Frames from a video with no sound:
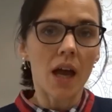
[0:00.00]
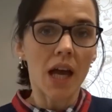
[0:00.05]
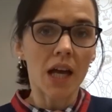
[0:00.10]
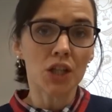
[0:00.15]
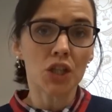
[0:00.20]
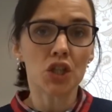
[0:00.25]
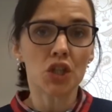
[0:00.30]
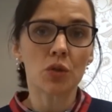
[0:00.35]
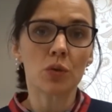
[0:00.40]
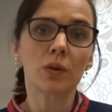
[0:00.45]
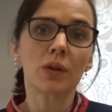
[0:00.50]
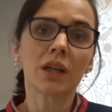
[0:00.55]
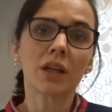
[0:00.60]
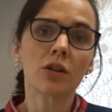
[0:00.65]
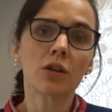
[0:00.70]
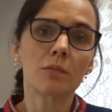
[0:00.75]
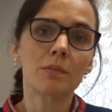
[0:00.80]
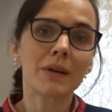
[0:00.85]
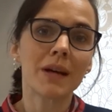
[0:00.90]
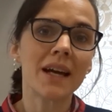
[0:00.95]

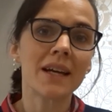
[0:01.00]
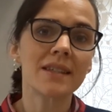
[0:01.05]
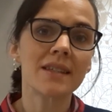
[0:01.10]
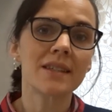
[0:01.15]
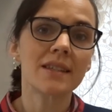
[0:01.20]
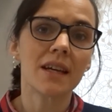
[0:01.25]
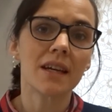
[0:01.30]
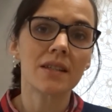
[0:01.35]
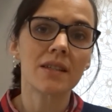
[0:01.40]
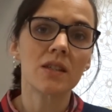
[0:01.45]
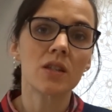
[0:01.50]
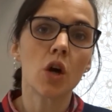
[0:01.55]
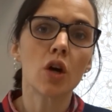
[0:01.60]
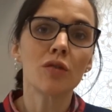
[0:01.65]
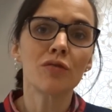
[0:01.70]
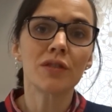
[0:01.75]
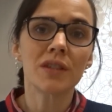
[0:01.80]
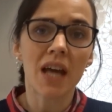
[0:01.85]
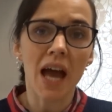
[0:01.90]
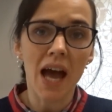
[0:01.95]
Ensuring your breasts are
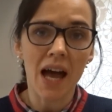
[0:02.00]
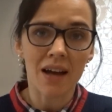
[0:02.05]
soft